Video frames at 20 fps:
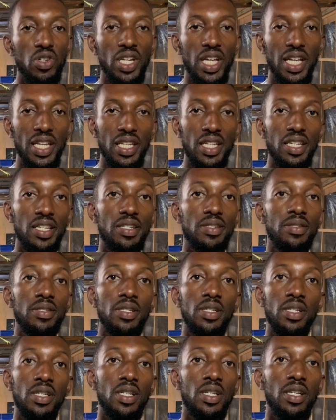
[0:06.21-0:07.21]
than
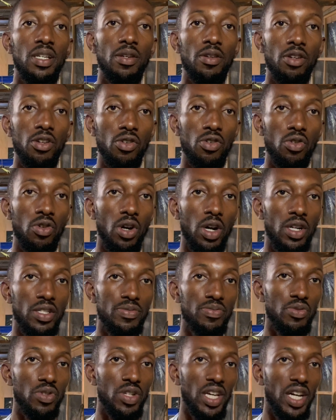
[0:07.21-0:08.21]
the growout
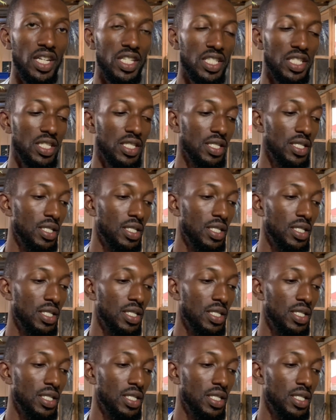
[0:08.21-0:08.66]
production,